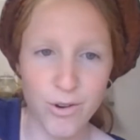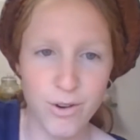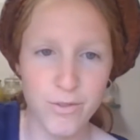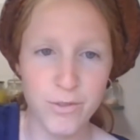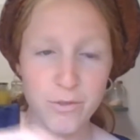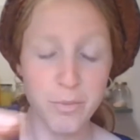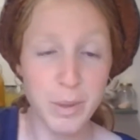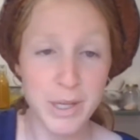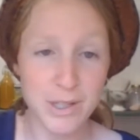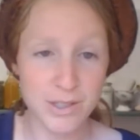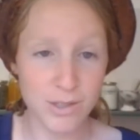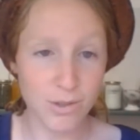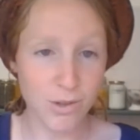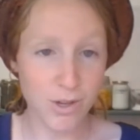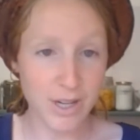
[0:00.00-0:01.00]
or if you've peeled
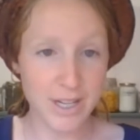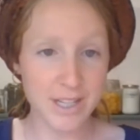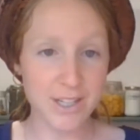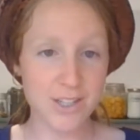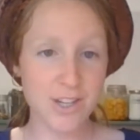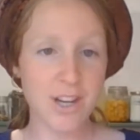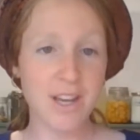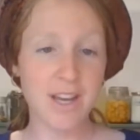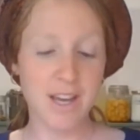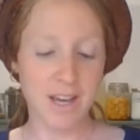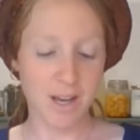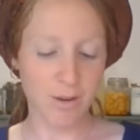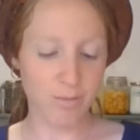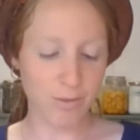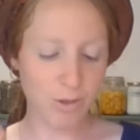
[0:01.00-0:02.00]
the orange,
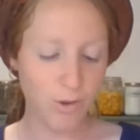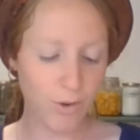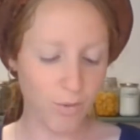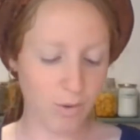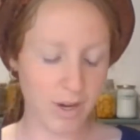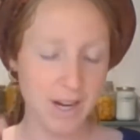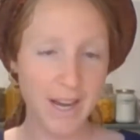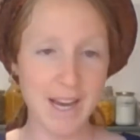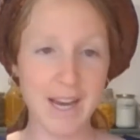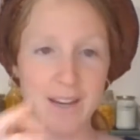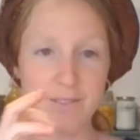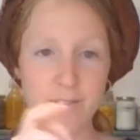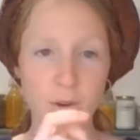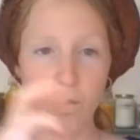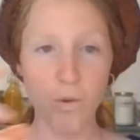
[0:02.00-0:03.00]
you don't want to
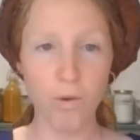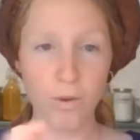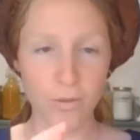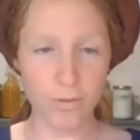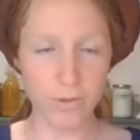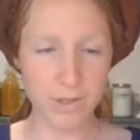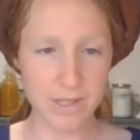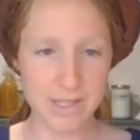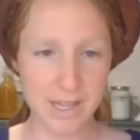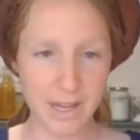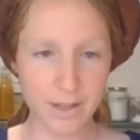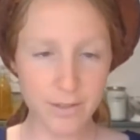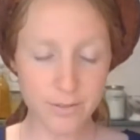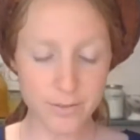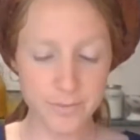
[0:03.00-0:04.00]
have the whole fruit
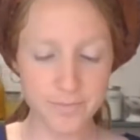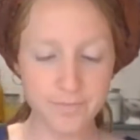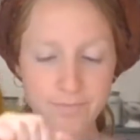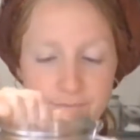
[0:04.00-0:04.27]
itself.